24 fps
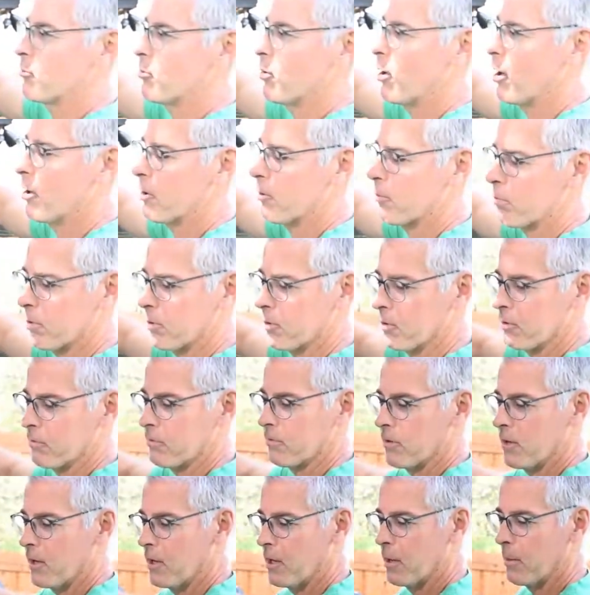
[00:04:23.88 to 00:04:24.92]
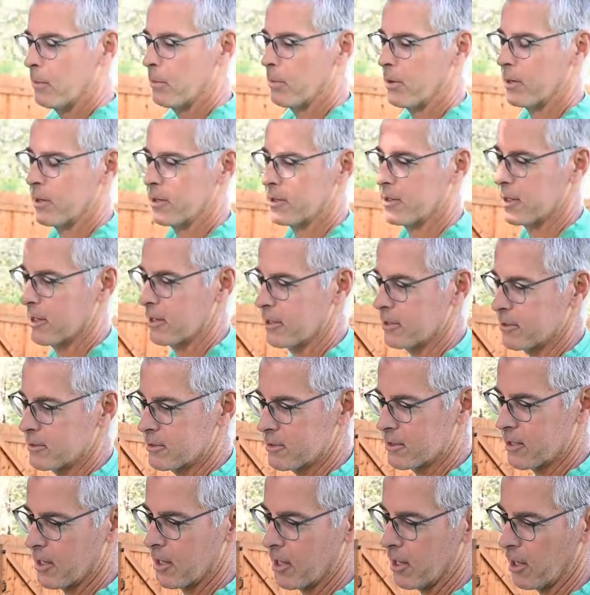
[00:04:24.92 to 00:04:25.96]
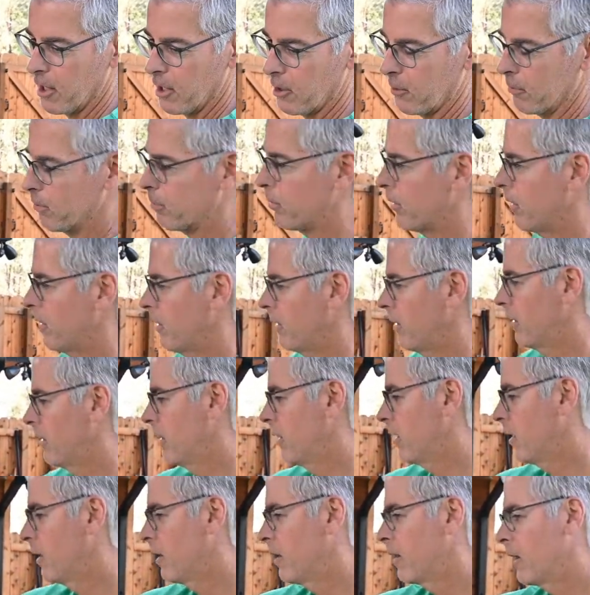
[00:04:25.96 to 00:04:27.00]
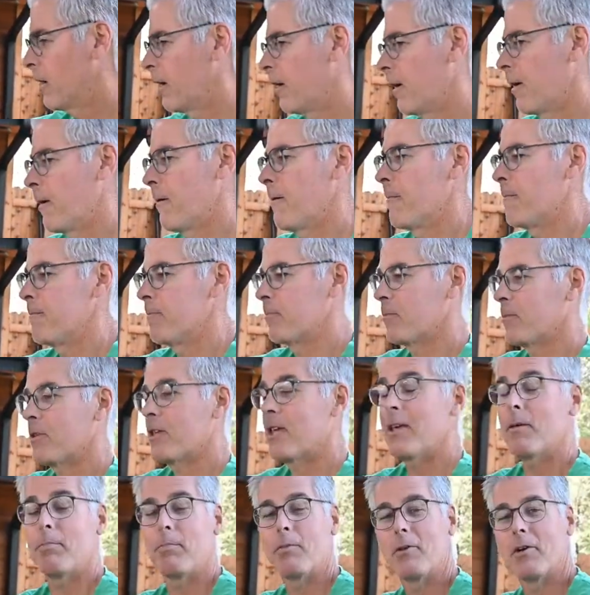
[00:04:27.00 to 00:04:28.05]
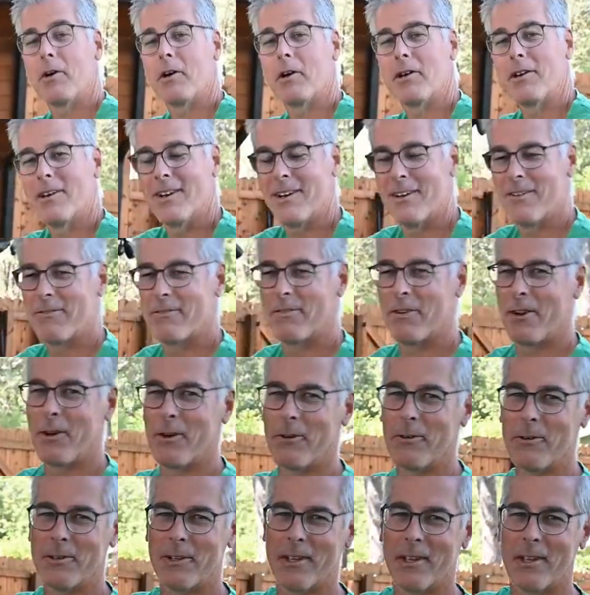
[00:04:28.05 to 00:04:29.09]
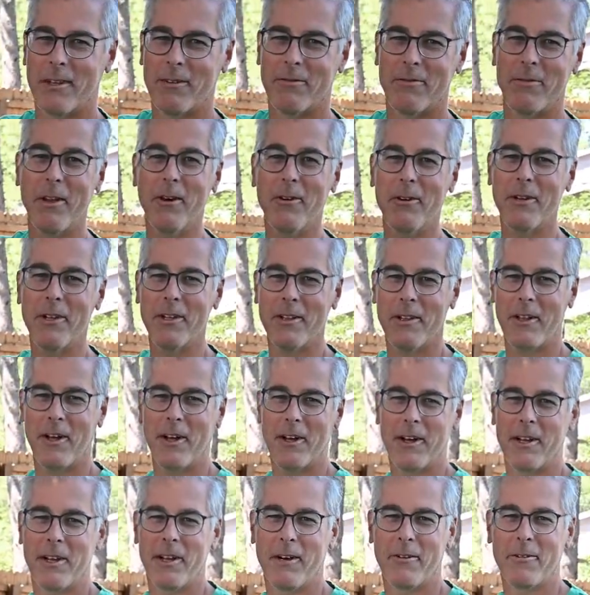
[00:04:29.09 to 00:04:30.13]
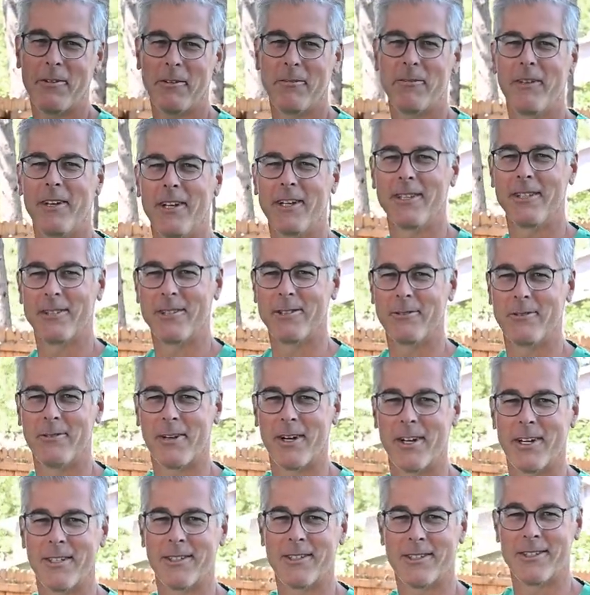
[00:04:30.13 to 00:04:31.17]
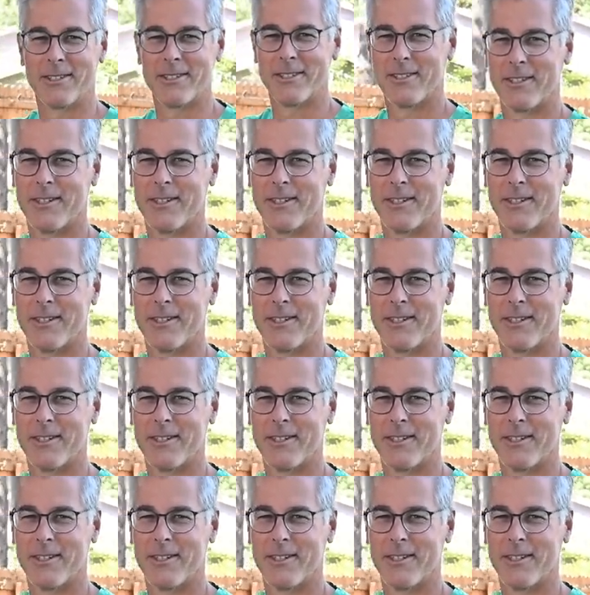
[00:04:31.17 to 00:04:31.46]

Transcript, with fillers: waterproof, but it does help um, keep you float, floating long enough to finish the race.